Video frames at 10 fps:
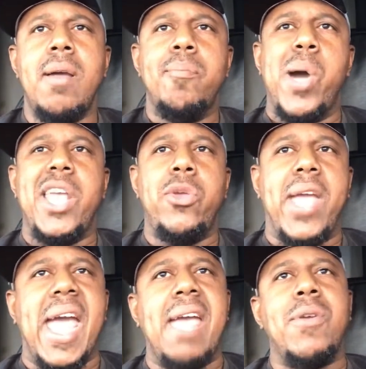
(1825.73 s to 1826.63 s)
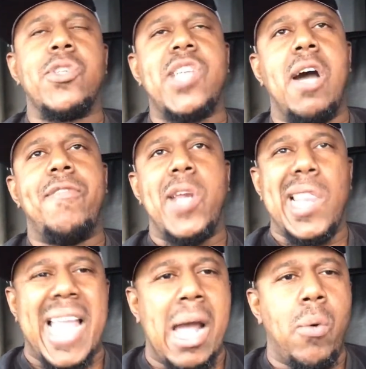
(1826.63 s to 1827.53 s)
But you gave yourself an
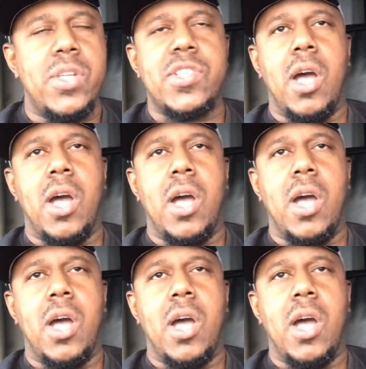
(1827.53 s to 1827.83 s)
allowance